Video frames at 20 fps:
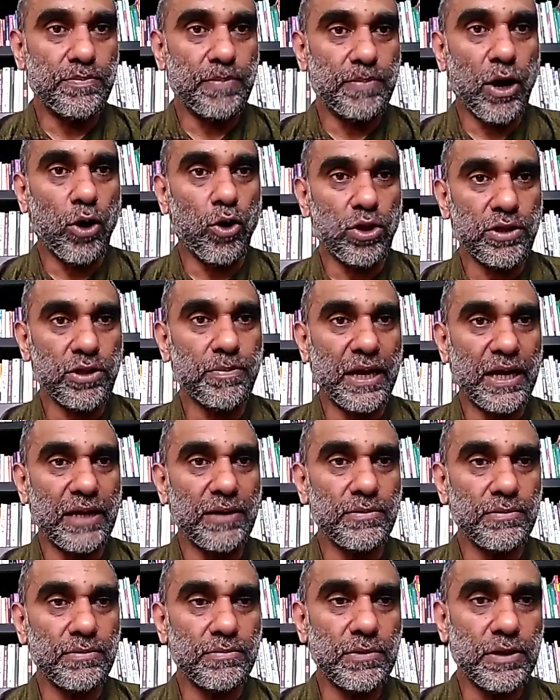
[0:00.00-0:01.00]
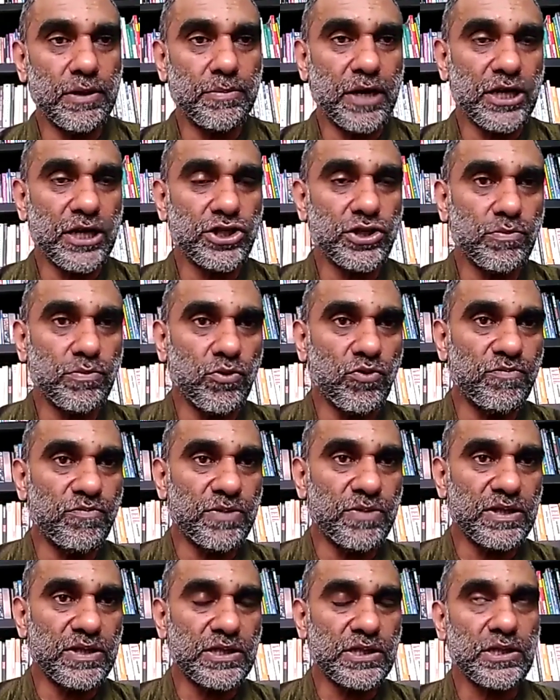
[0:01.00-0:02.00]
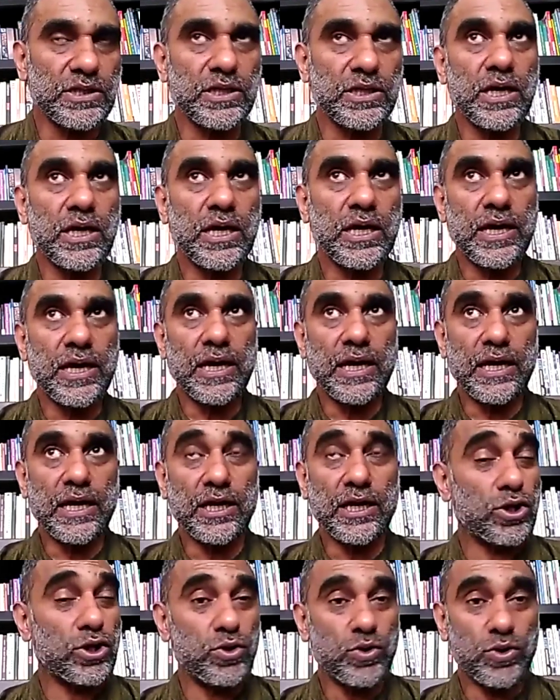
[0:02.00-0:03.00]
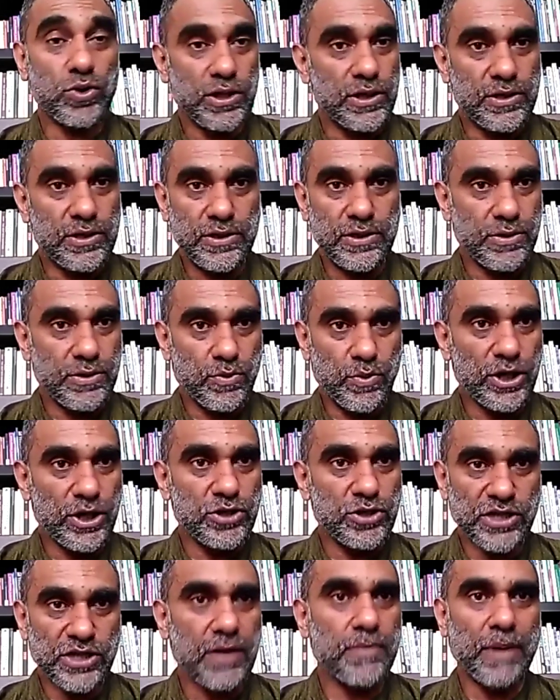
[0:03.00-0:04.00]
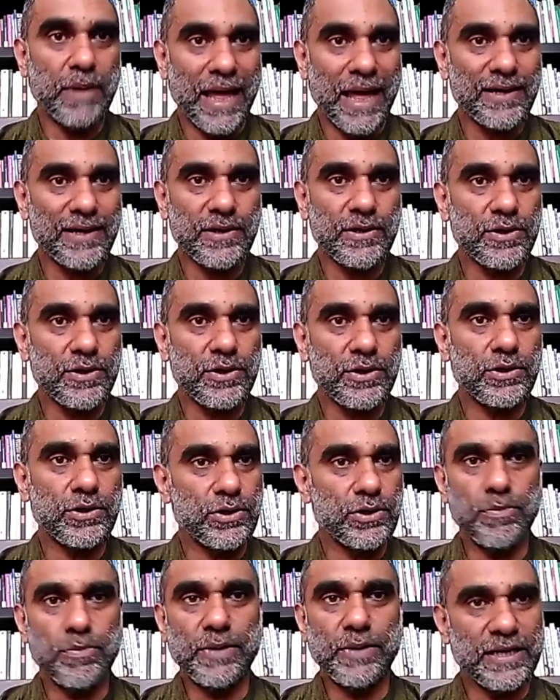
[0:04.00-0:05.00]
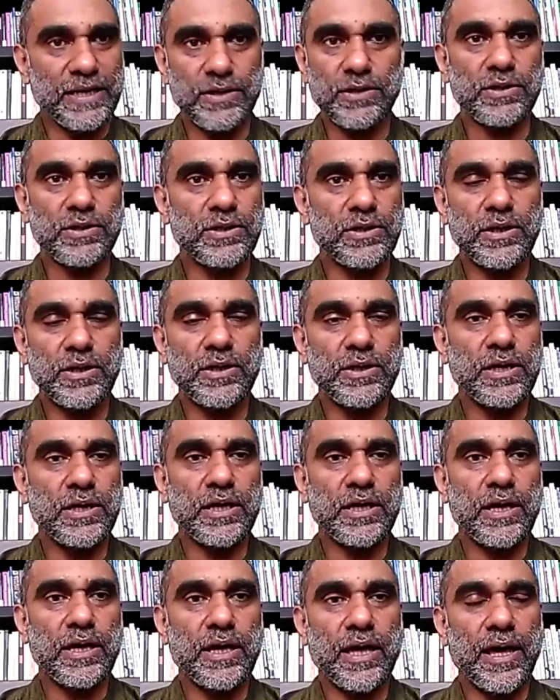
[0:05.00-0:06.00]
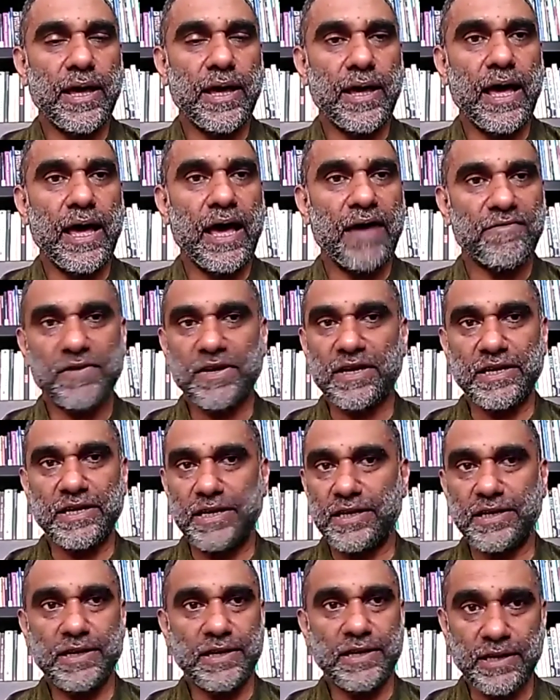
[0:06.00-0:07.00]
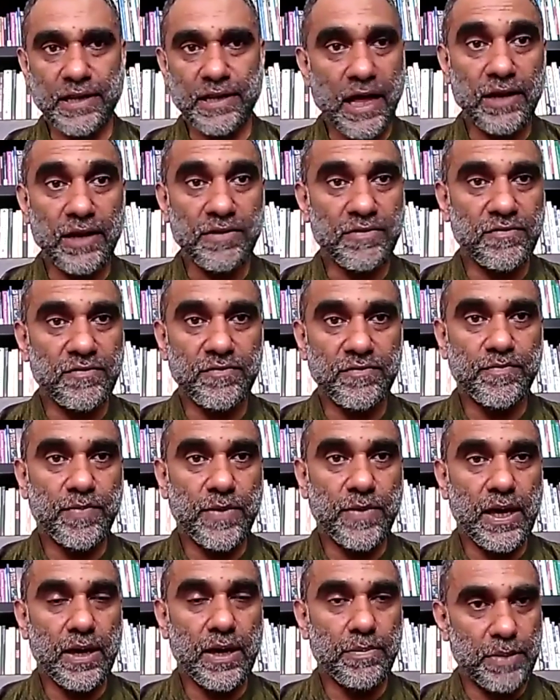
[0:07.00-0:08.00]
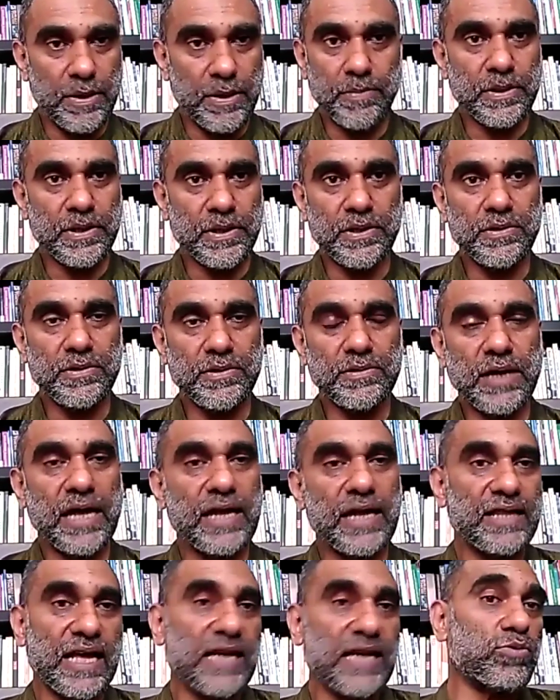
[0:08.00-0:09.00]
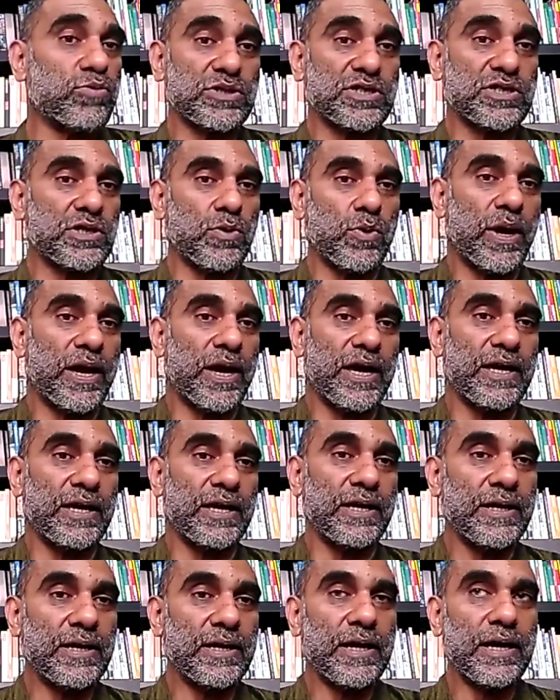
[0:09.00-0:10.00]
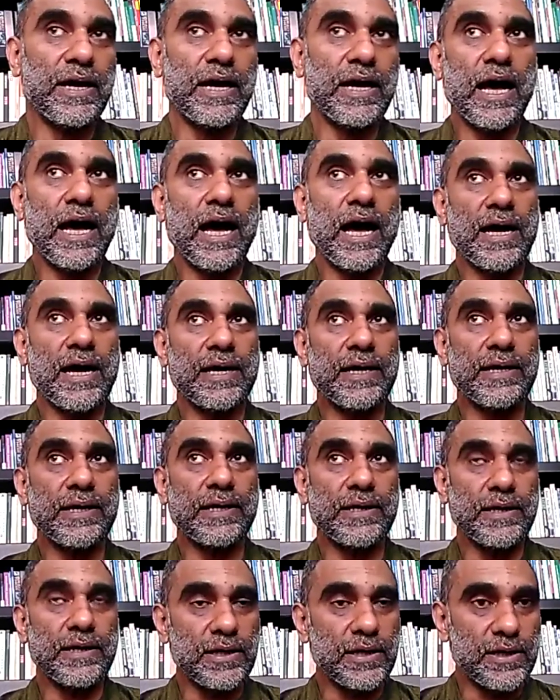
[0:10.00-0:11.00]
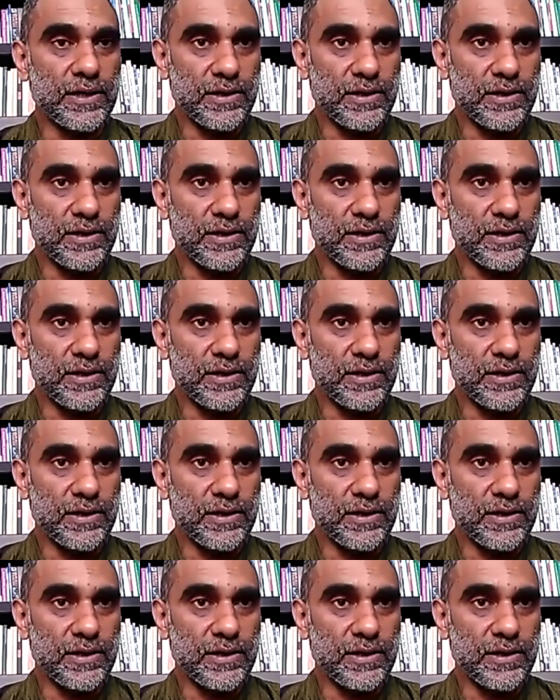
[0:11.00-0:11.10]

by all the main liberation movements, included when you said black, you meant uh, African Indian and colored uh, people, and that was the way I,